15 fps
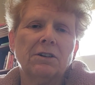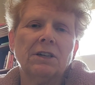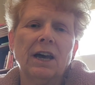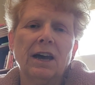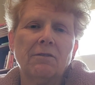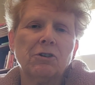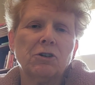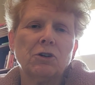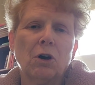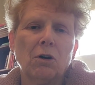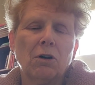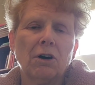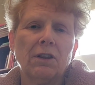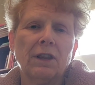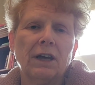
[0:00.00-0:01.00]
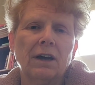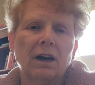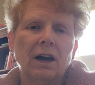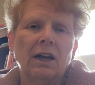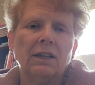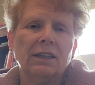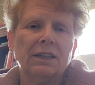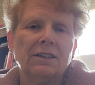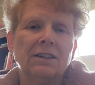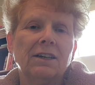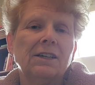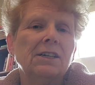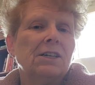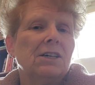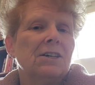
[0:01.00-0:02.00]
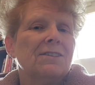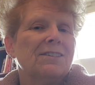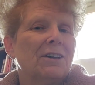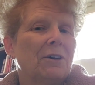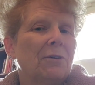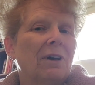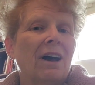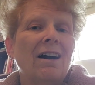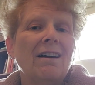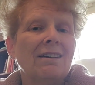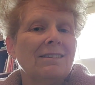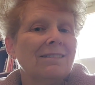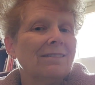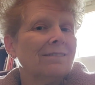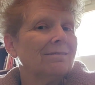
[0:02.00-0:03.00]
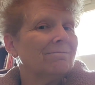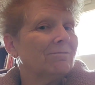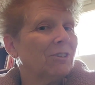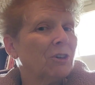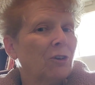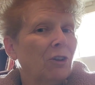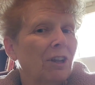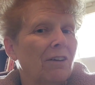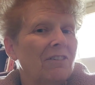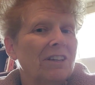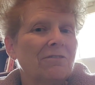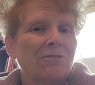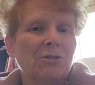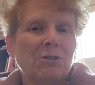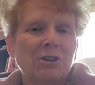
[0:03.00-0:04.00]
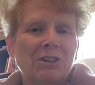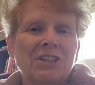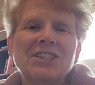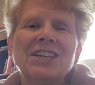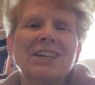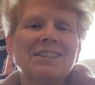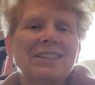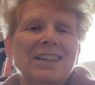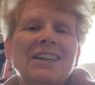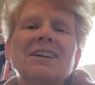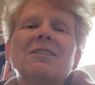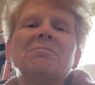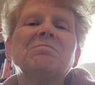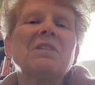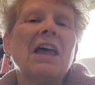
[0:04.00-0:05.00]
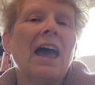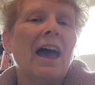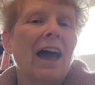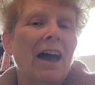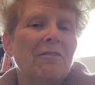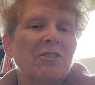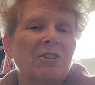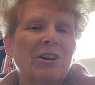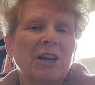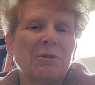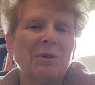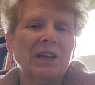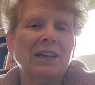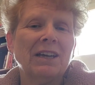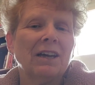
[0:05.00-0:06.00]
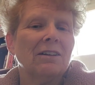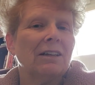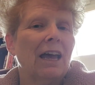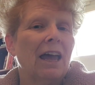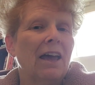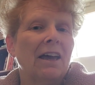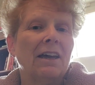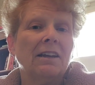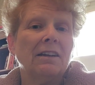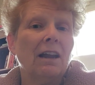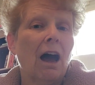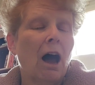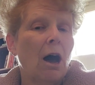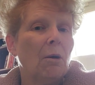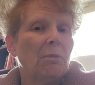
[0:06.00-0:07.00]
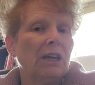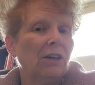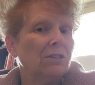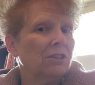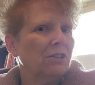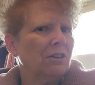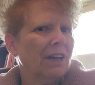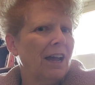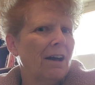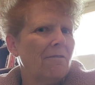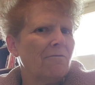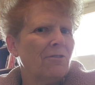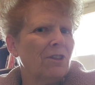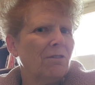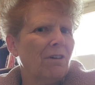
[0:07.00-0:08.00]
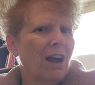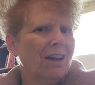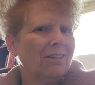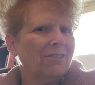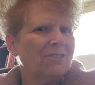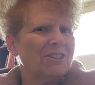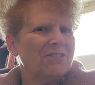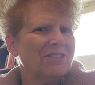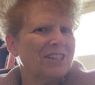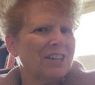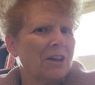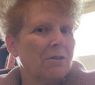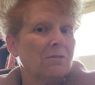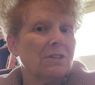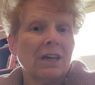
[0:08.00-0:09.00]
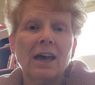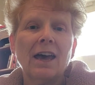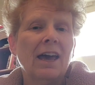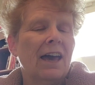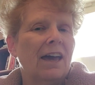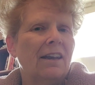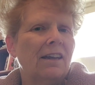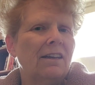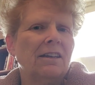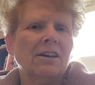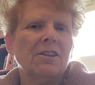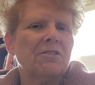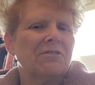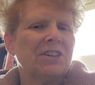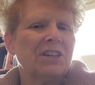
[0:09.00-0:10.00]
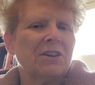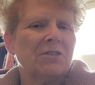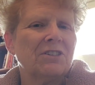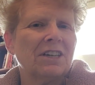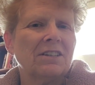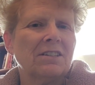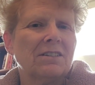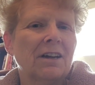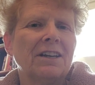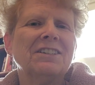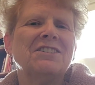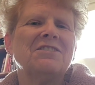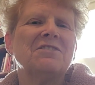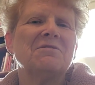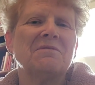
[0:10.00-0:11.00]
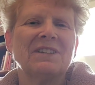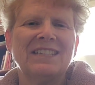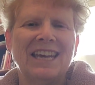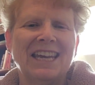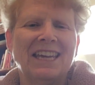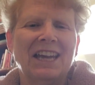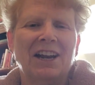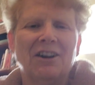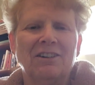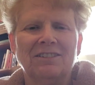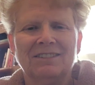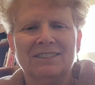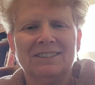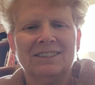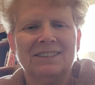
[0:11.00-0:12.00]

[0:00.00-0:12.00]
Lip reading: there to have your dog on that island. So guys, Girl Loving Food on Chincoteague, have a great week, and I'll be on the lookout for the rocket launch videos and any other videos I decide to do. Take care.